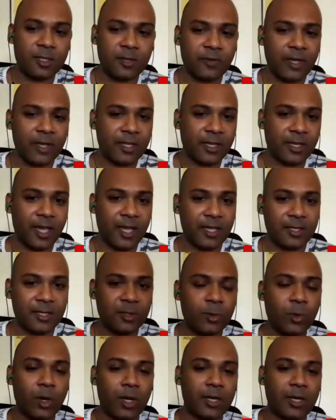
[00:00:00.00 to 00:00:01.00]
of other guys
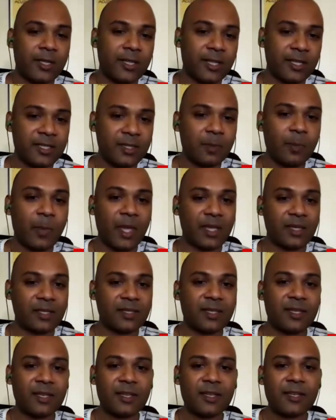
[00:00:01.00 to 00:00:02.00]
who are in this space.
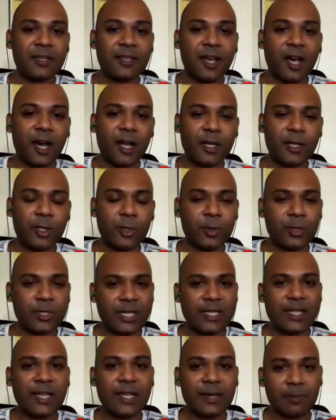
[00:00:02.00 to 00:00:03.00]
Do you
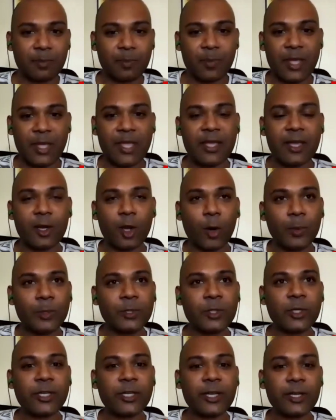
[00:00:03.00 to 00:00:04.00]
see that being an
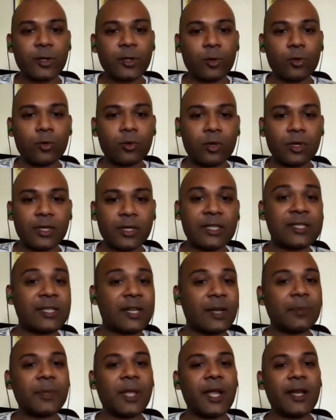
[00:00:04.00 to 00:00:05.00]
opportunity to
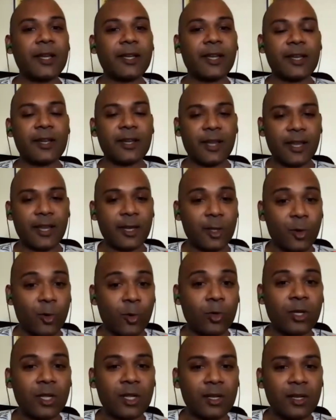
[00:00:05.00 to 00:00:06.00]
disrupt that in a
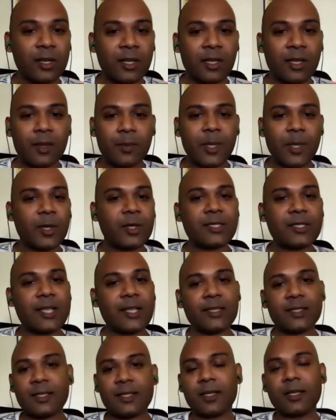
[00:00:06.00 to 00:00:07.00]
rural? Because
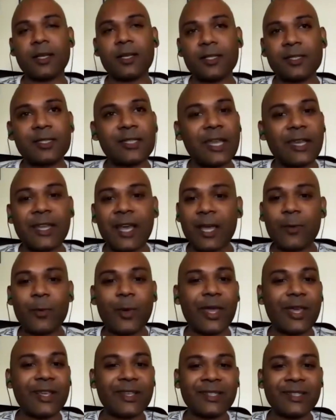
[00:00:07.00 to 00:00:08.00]
there's state
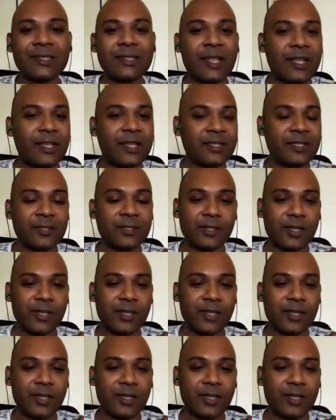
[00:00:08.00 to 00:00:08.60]
highways, there's